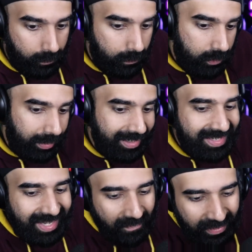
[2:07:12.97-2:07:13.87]
It's like a
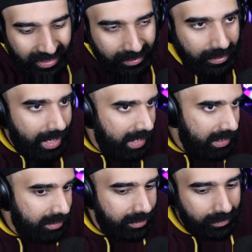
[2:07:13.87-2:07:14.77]
7,
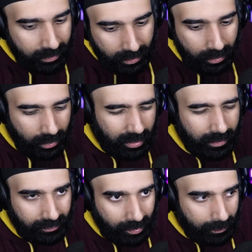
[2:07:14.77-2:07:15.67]
8,
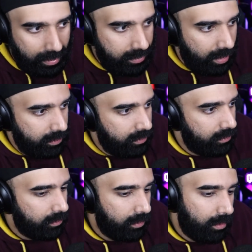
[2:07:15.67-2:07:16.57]
if that makes
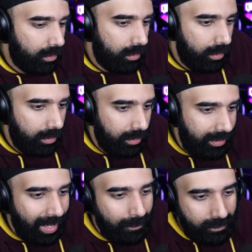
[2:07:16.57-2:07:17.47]
sense.
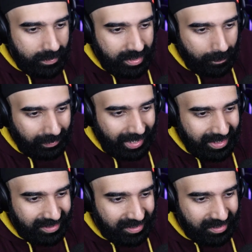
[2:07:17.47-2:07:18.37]
Them's the
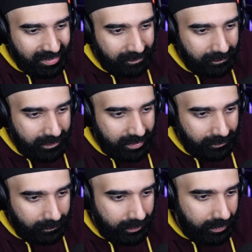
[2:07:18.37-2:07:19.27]
plans.
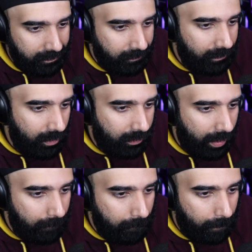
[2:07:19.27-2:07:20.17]

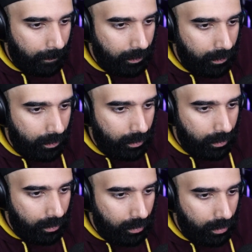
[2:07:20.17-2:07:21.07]
Okay.
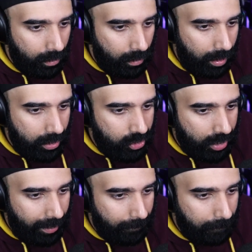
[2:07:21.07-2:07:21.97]
All right, chat.